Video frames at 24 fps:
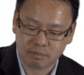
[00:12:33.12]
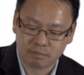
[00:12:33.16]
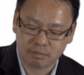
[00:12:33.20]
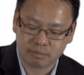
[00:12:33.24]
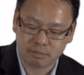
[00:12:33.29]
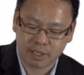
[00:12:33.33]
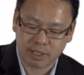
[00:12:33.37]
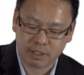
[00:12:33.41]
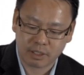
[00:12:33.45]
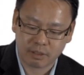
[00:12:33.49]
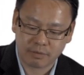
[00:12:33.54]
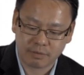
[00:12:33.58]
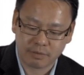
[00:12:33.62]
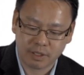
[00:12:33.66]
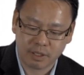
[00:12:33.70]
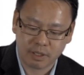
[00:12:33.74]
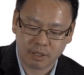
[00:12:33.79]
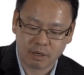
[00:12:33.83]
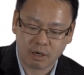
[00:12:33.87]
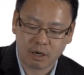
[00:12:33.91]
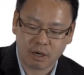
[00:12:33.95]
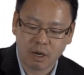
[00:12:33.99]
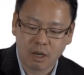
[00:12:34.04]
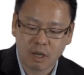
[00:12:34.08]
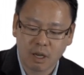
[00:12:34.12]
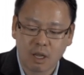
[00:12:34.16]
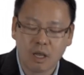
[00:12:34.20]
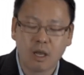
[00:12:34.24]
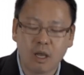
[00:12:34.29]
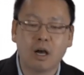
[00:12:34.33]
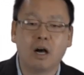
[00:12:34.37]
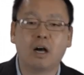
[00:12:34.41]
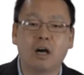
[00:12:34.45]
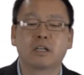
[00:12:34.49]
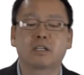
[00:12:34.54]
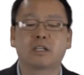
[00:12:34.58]
back it up here,
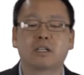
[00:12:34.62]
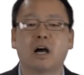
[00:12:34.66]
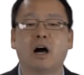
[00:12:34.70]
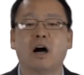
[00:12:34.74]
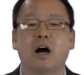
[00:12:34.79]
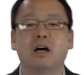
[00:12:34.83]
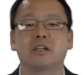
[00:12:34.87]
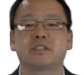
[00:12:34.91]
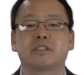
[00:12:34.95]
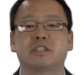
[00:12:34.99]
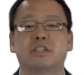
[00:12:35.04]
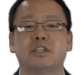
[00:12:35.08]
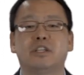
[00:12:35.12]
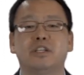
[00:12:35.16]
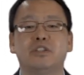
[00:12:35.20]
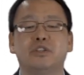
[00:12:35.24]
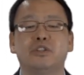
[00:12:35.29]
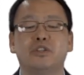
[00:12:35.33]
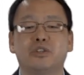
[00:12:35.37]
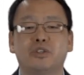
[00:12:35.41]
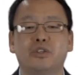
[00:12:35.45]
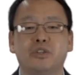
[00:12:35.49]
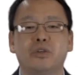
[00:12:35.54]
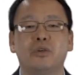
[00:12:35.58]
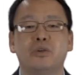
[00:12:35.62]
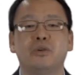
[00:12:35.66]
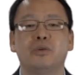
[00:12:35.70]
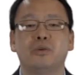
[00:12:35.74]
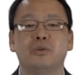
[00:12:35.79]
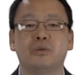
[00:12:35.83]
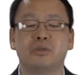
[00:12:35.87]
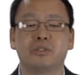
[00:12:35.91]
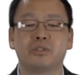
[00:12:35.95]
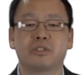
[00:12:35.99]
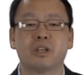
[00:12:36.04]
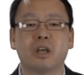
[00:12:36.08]
God can
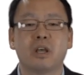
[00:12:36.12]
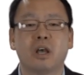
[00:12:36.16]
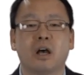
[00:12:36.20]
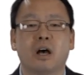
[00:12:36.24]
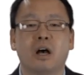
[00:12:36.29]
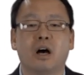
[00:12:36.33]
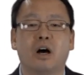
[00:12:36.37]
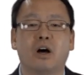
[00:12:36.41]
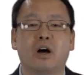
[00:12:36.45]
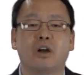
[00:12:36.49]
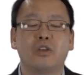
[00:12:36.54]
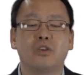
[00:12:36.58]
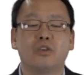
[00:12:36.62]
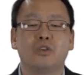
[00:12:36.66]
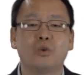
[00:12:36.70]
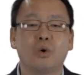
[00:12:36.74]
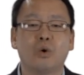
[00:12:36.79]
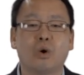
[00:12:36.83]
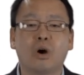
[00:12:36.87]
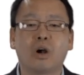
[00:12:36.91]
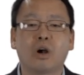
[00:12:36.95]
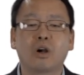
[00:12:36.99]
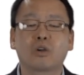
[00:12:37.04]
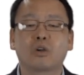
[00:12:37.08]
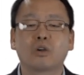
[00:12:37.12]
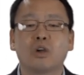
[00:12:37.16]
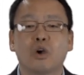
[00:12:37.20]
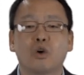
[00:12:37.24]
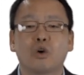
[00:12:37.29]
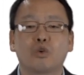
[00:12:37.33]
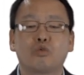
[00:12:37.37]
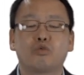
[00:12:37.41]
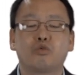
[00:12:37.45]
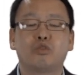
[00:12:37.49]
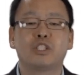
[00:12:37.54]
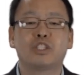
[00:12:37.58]
use your
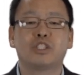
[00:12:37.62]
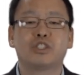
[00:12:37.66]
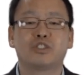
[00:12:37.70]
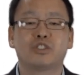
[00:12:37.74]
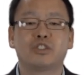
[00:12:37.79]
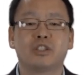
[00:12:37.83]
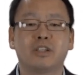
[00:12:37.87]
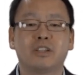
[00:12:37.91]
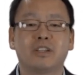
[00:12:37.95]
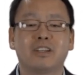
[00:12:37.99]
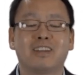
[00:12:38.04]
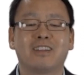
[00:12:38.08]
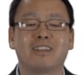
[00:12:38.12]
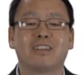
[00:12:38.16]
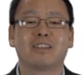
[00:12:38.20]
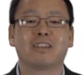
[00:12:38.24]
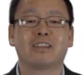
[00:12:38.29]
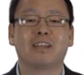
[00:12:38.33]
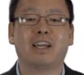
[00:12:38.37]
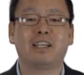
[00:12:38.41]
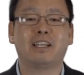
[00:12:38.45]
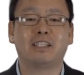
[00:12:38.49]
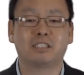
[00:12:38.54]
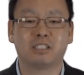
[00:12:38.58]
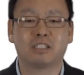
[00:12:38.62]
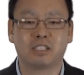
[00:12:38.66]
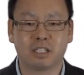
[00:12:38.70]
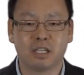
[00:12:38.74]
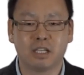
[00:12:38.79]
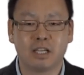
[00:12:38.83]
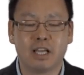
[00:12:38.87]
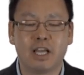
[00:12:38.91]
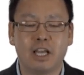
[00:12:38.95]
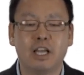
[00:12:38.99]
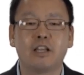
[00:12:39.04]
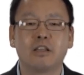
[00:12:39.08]
Christian light
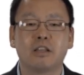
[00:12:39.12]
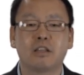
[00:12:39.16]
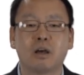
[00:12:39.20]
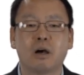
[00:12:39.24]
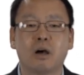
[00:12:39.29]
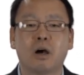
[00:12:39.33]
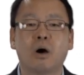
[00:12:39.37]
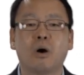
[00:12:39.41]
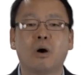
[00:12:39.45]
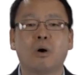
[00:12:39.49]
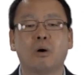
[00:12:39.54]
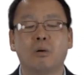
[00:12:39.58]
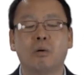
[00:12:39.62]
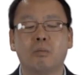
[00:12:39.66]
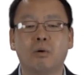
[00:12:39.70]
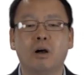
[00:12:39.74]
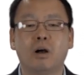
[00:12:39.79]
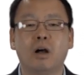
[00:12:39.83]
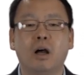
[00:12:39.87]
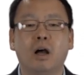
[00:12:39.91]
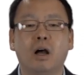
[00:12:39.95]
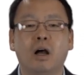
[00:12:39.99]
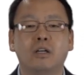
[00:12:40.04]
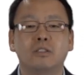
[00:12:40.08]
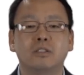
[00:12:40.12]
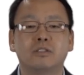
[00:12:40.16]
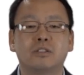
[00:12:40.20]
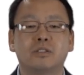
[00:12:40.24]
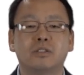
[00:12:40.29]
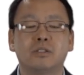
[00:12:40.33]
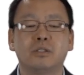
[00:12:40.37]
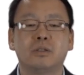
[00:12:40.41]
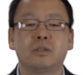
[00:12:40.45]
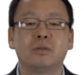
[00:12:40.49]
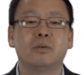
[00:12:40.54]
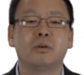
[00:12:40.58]
in the home
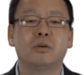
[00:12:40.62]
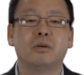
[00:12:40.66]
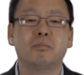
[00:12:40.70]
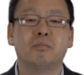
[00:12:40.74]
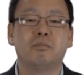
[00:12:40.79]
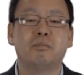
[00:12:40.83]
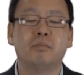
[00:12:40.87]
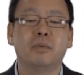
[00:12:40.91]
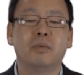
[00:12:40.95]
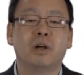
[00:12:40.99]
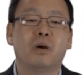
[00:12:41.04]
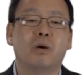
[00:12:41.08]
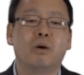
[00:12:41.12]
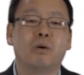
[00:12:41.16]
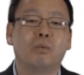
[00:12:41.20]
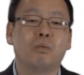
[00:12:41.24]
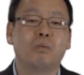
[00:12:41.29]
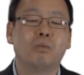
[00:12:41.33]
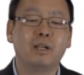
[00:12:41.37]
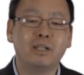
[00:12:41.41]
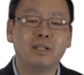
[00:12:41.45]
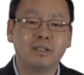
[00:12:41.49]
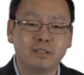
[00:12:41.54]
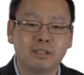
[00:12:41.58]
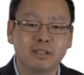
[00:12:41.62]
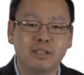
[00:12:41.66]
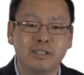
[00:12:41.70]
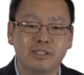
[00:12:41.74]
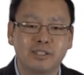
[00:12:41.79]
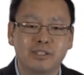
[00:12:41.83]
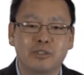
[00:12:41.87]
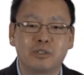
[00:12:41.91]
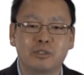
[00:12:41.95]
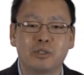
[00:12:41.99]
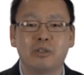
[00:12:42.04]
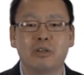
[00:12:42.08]
to
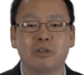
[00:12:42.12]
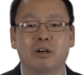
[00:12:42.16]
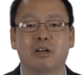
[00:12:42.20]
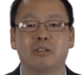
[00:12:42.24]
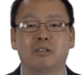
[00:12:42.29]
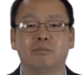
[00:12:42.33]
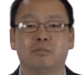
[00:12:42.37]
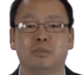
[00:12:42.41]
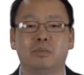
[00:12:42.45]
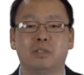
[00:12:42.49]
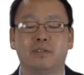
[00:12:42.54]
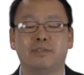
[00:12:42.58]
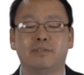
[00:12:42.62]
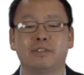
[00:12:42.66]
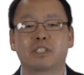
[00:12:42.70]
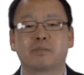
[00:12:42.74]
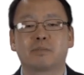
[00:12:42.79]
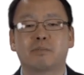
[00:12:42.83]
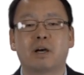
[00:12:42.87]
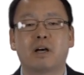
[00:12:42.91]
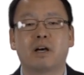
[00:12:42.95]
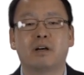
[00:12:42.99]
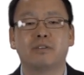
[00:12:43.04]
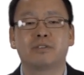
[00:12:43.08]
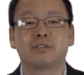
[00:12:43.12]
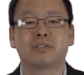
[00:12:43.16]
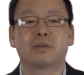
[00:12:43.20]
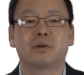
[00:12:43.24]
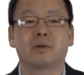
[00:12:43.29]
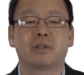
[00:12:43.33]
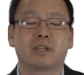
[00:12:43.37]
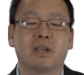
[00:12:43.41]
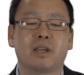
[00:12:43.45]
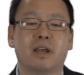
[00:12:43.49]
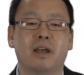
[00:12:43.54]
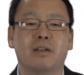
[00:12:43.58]
witness to your unbelieving spouse. So
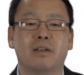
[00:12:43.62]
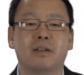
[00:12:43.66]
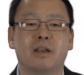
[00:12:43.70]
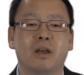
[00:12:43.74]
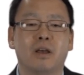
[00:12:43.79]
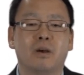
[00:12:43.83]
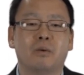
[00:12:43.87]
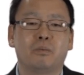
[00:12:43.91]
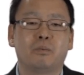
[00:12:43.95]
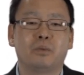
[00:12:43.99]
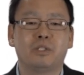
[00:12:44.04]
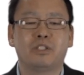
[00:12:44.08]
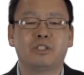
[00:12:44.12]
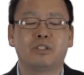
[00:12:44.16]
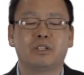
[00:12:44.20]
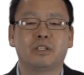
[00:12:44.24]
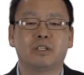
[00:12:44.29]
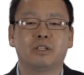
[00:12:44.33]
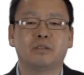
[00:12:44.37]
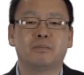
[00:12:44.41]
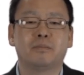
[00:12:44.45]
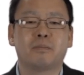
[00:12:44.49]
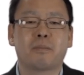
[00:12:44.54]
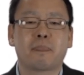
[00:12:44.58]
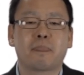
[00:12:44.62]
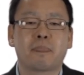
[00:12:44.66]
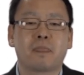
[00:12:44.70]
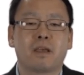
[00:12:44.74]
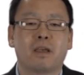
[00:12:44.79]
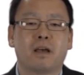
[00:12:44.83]
again, we shouldn't